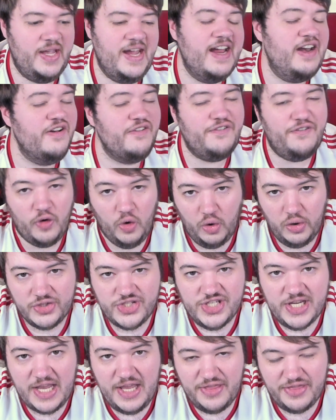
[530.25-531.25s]
in
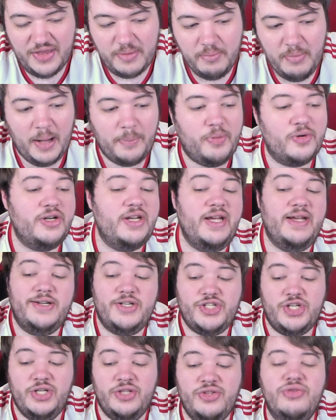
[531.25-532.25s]
14th in my
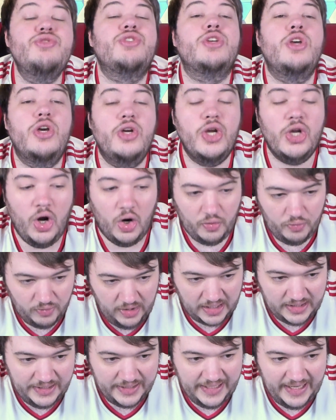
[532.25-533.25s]
predictions, got
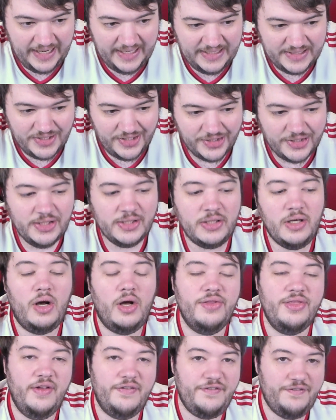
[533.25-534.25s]
relegated
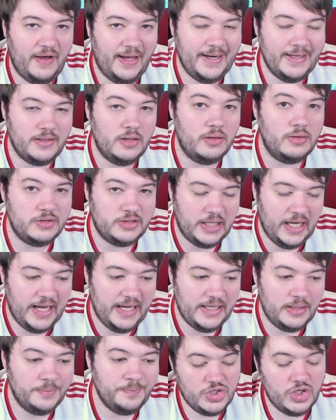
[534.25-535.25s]
on the final
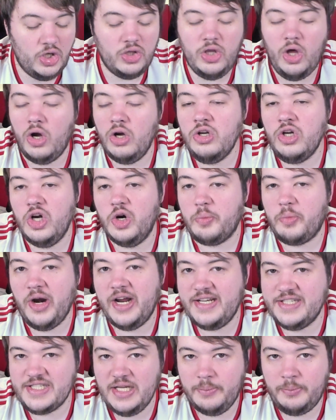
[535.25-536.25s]
day. So long a
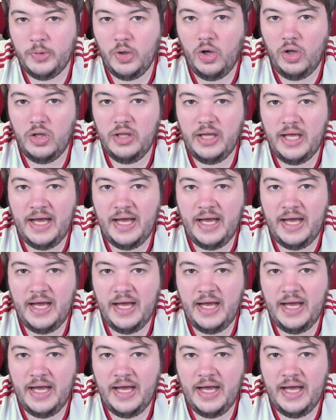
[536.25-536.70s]
Brexit Bull